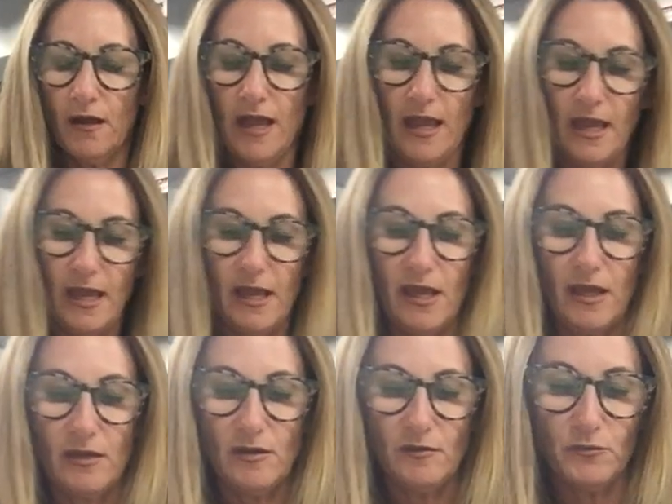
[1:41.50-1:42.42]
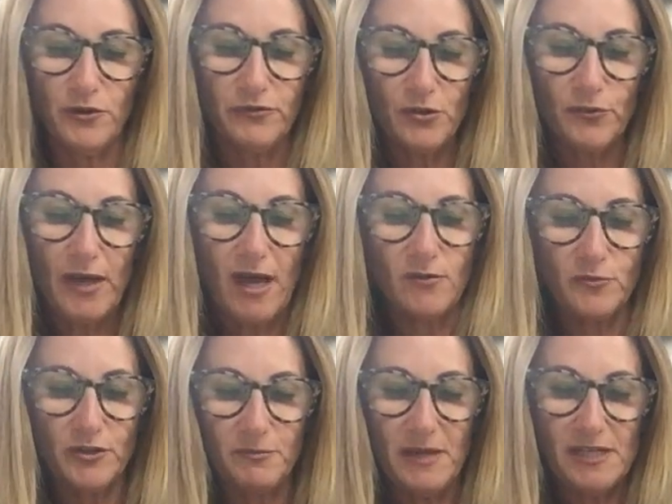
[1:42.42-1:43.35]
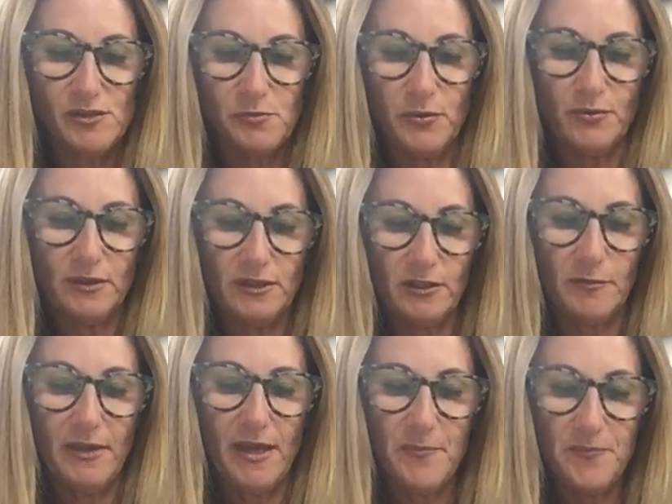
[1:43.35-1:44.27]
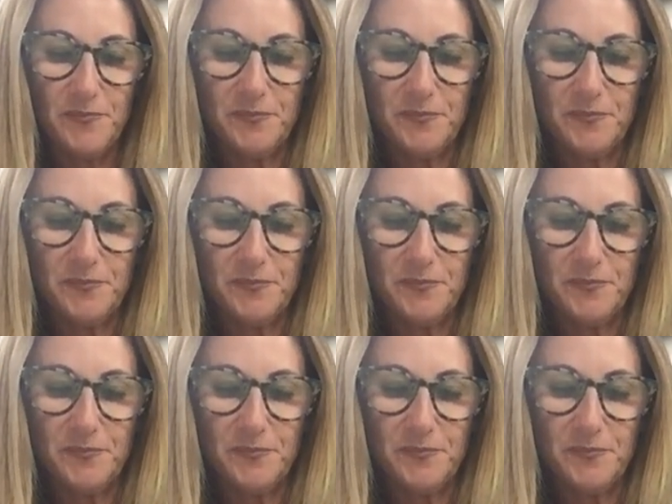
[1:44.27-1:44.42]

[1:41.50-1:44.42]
and move it around with my spoon a little bit.